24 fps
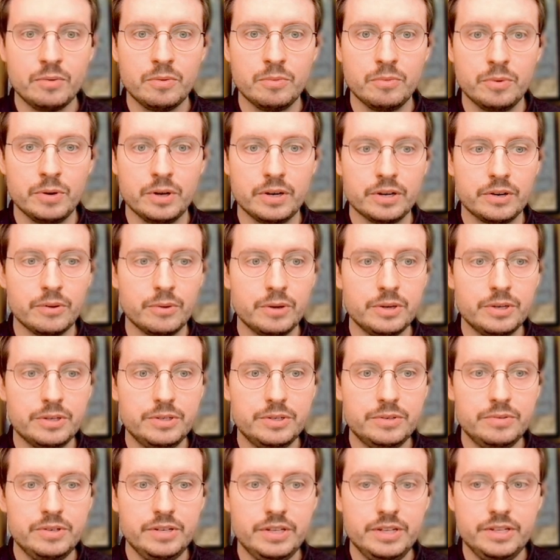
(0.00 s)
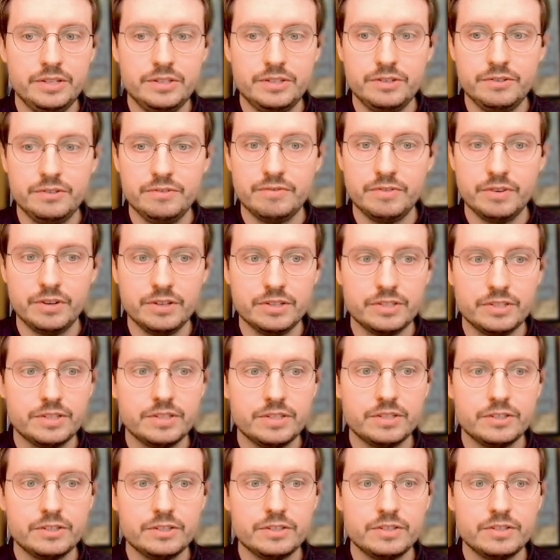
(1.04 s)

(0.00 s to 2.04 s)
we're going to need to first